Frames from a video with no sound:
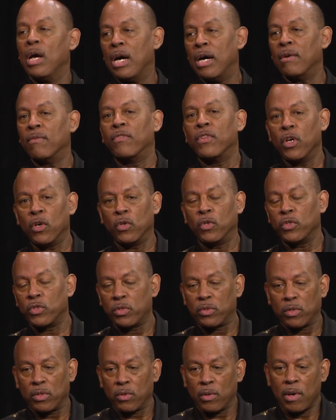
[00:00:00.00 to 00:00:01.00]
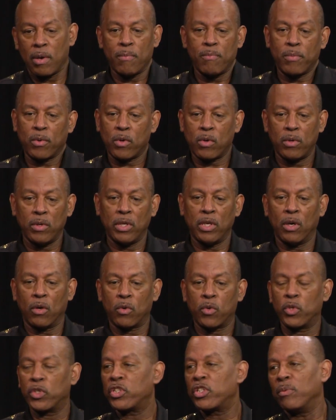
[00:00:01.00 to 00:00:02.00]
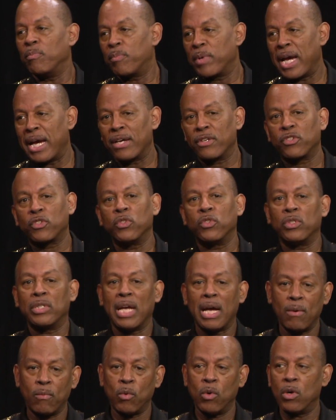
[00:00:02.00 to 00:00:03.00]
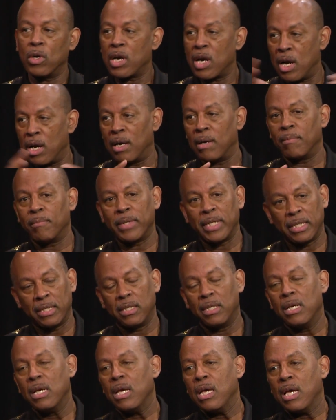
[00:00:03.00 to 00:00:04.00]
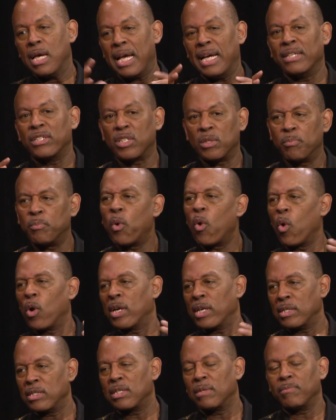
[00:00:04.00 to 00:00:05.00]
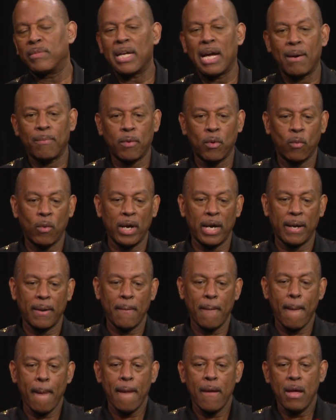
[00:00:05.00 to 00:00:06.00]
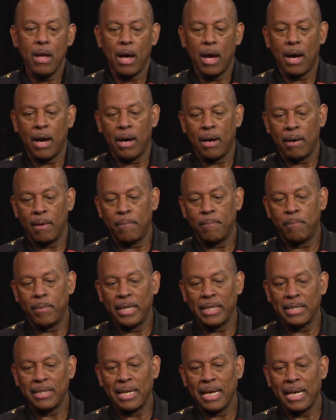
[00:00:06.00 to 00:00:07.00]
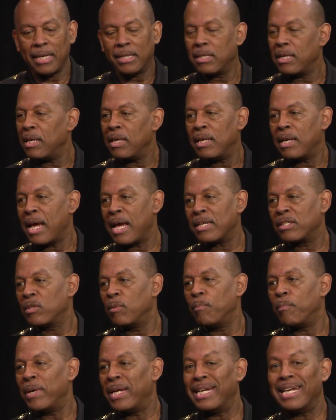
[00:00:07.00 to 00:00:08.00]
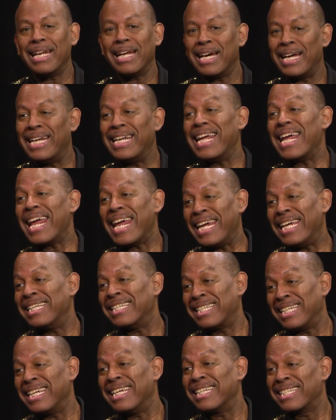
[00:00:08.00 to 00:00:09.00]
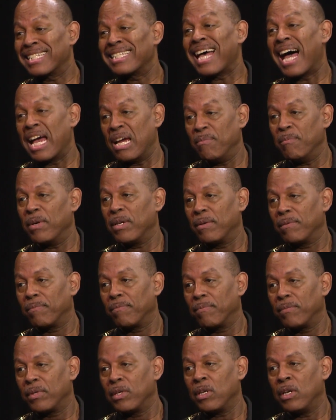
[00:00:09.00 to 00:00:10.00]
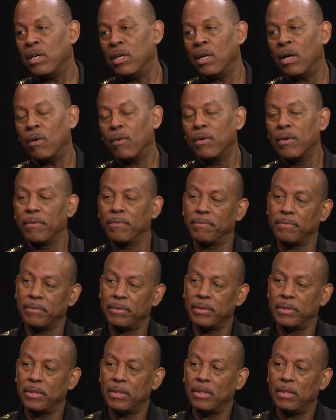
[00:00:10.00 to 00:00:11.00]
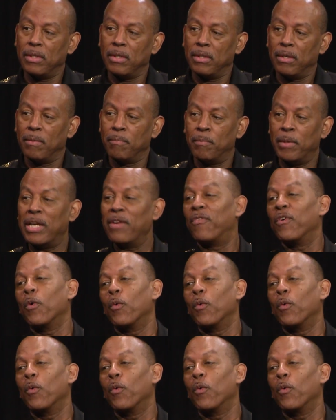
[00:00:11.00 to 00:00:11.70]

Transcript: of those, uh, you know, Christian pastors right. that will come and mm-hmm. and support in some type of way. Mm-hmm. Uh, but it, it hasn't been an easy assignment. Right. You know. I mean, I did. But a, if it